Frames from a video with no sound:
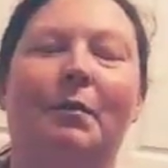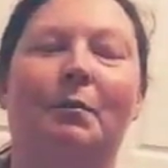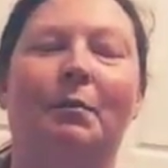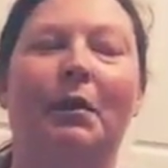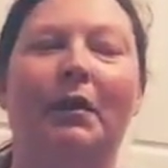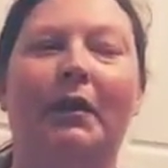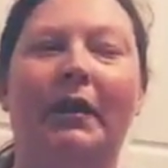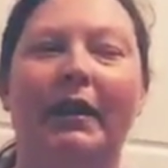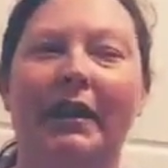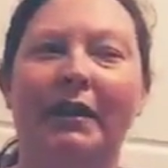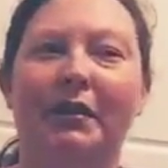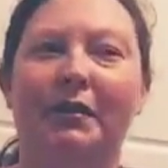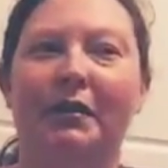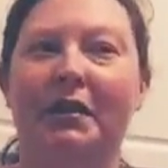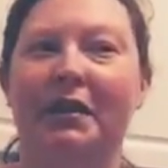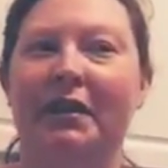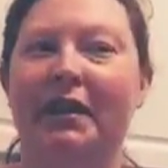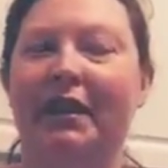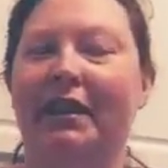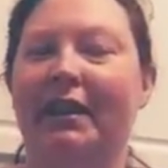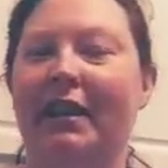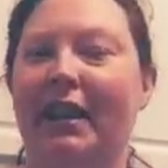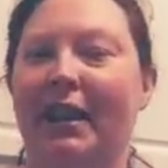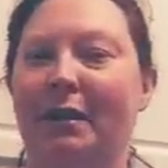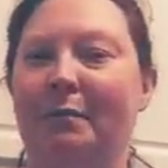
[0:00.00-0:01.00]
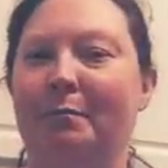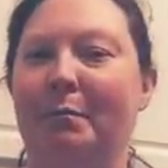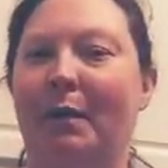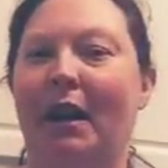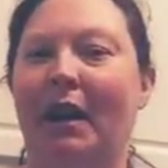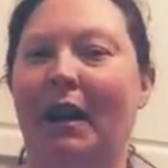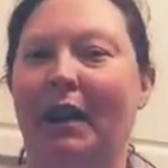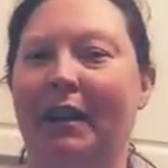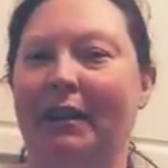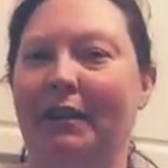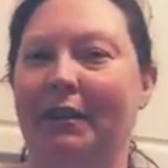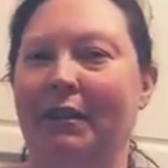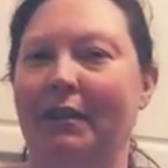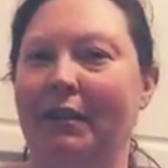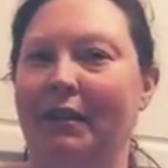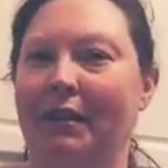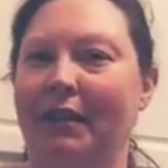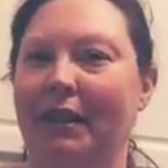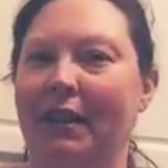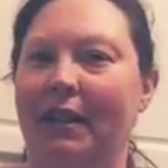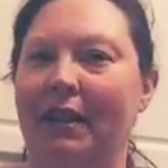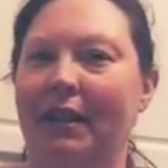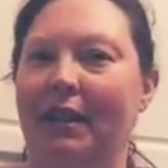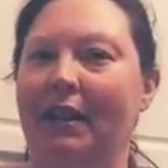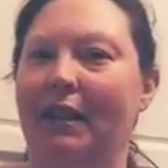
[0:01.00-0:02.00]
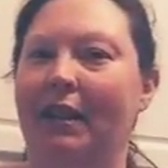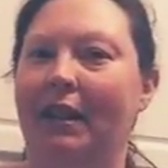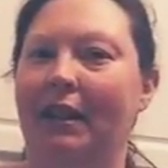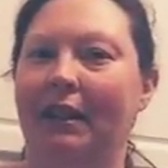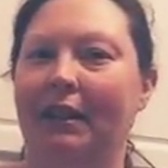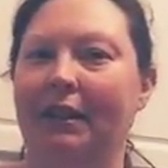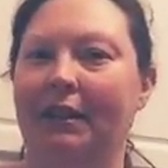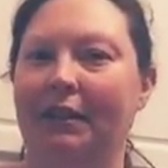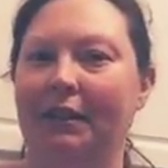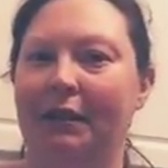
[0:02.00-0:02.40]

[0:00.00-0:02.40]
Really interesting name behind the